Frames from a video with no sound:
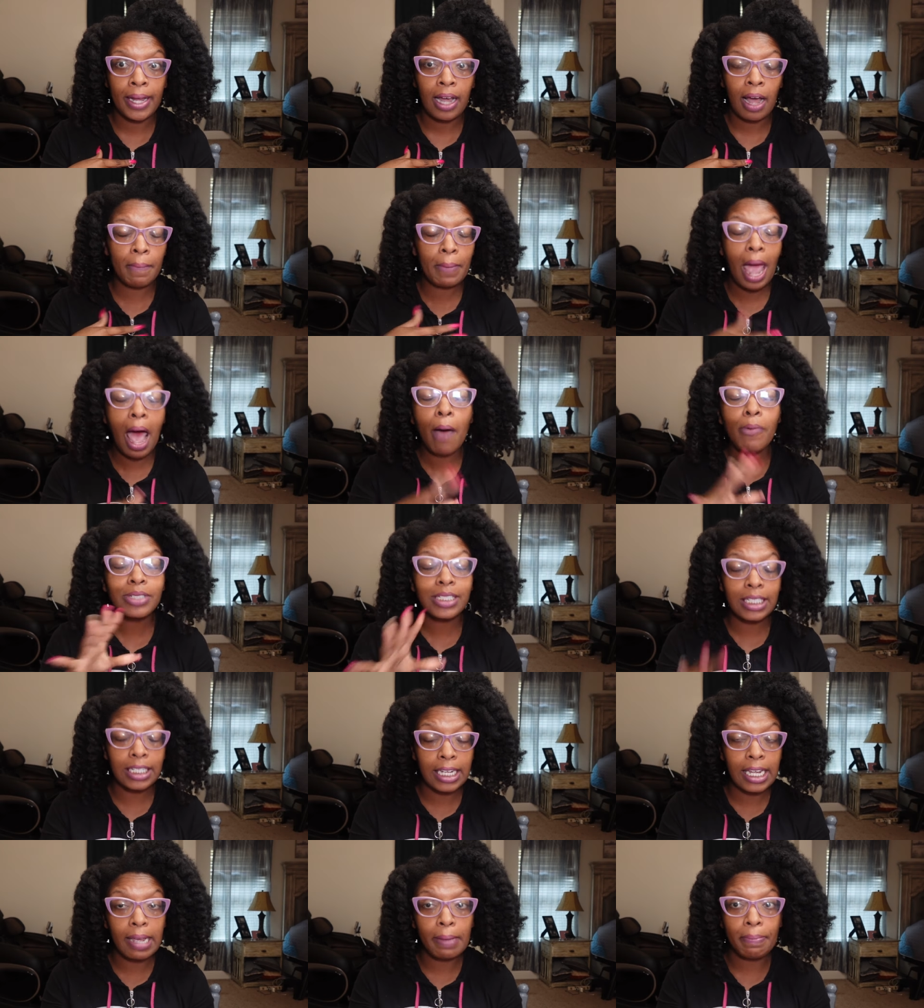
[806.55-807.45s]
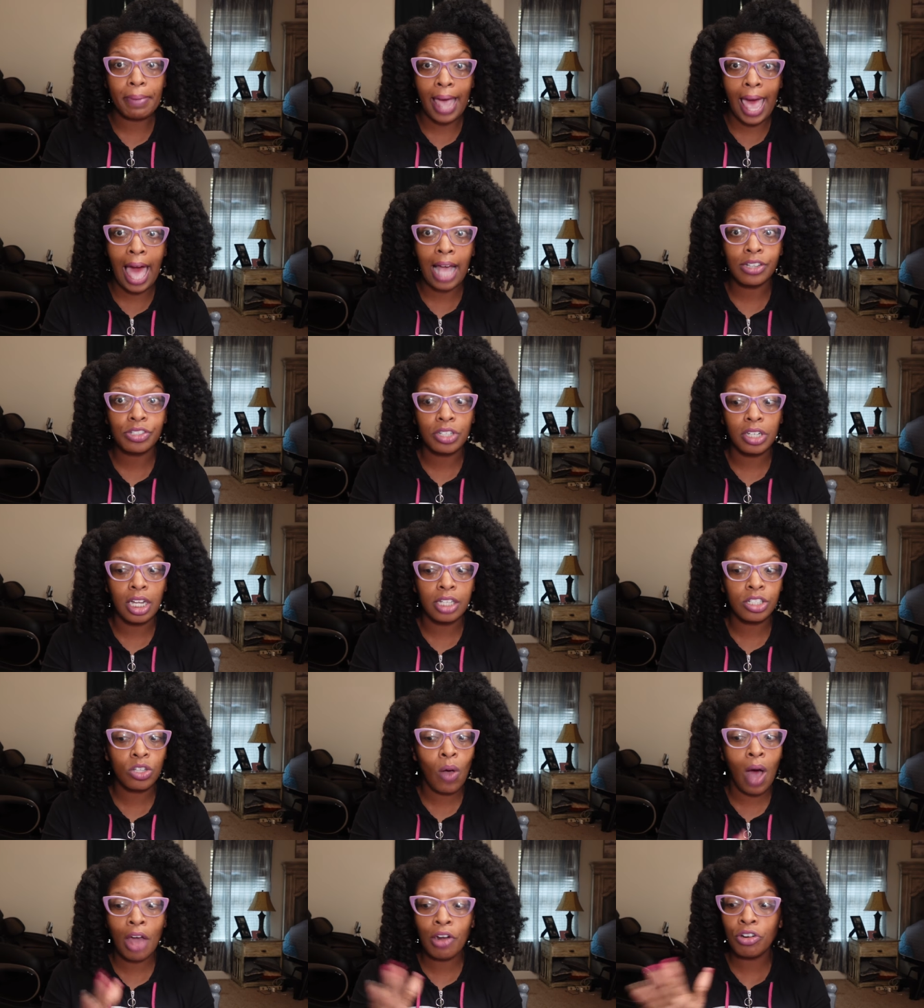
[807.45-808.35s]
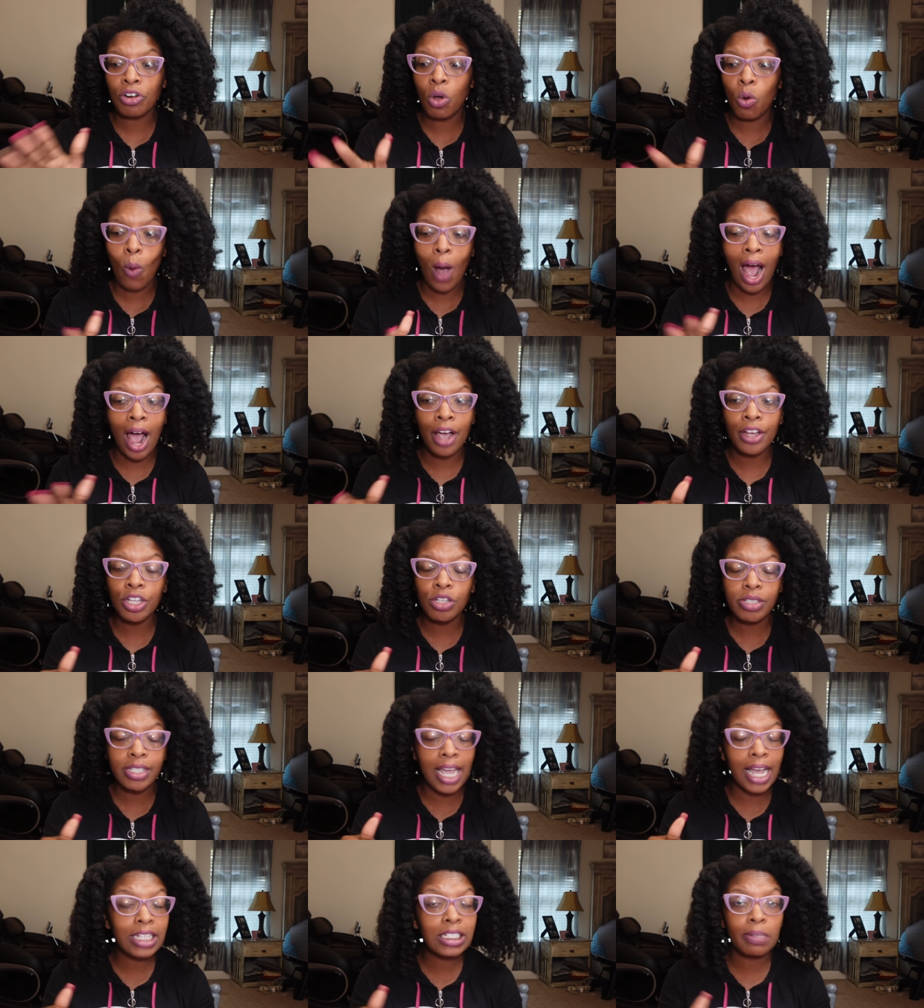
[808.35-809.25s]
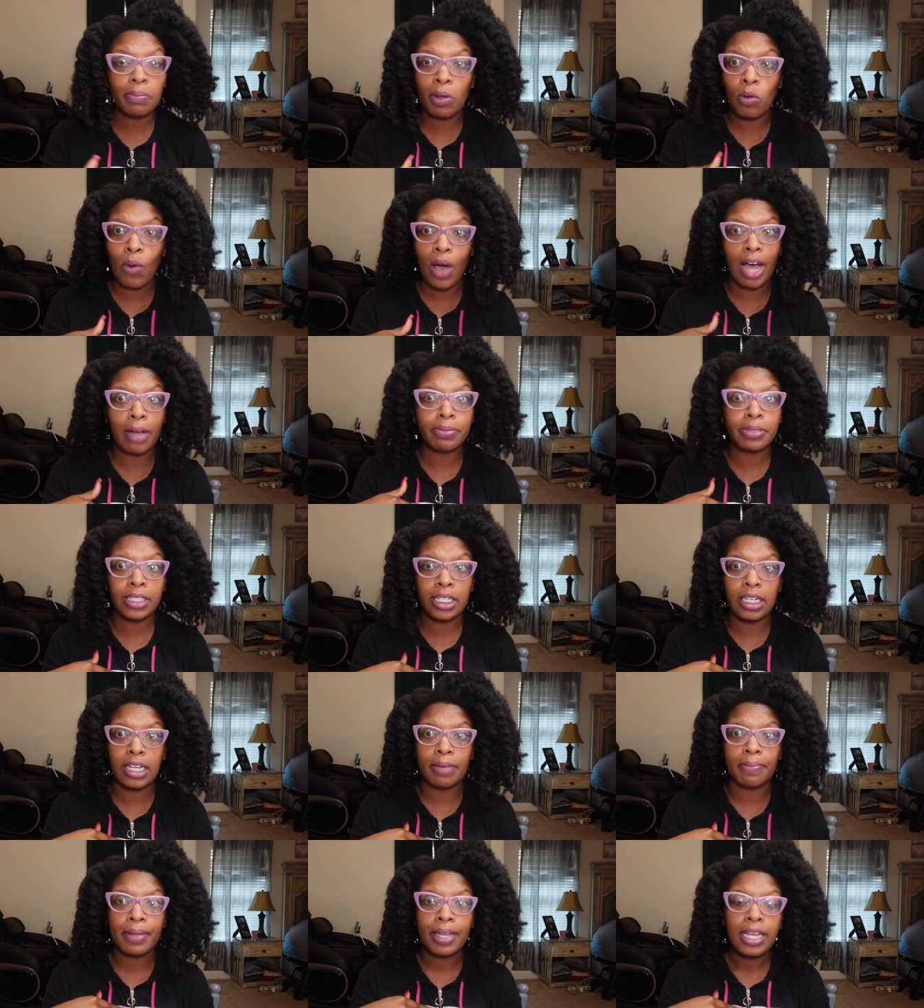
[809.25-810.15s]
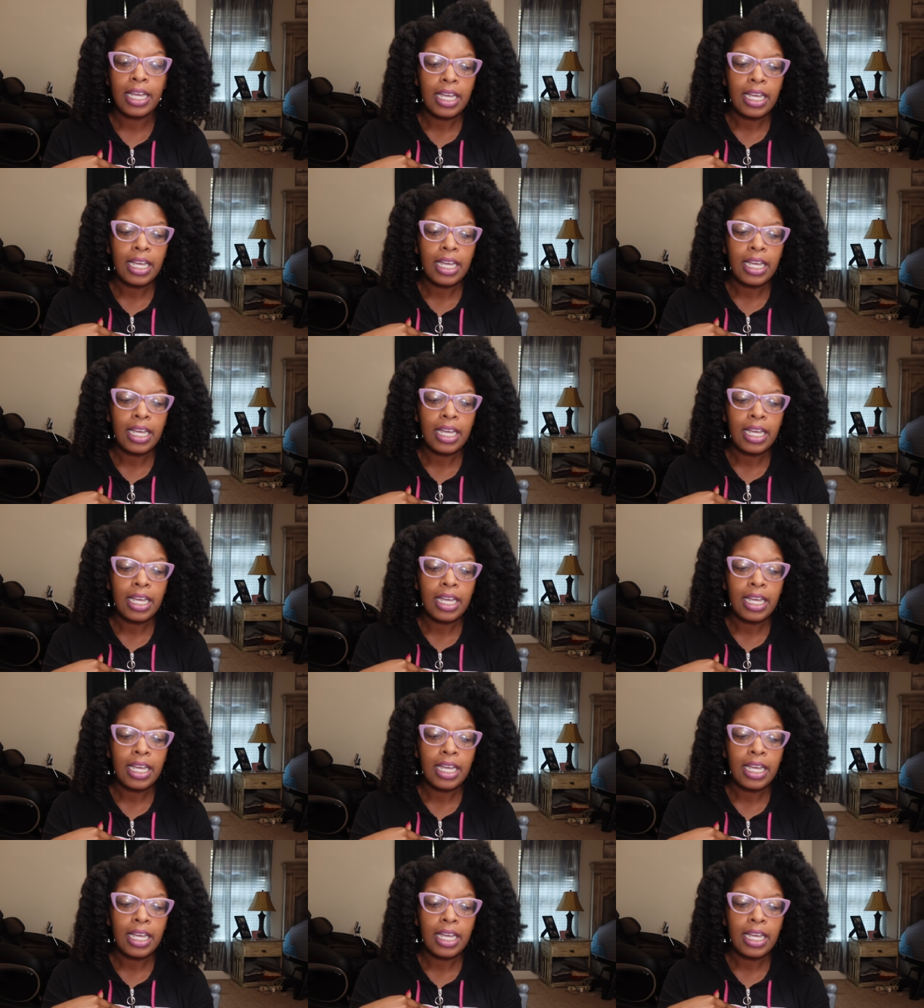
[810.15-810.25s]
I mean, I was asleep, actually. So I don't know why are you texting me while I'm asleep.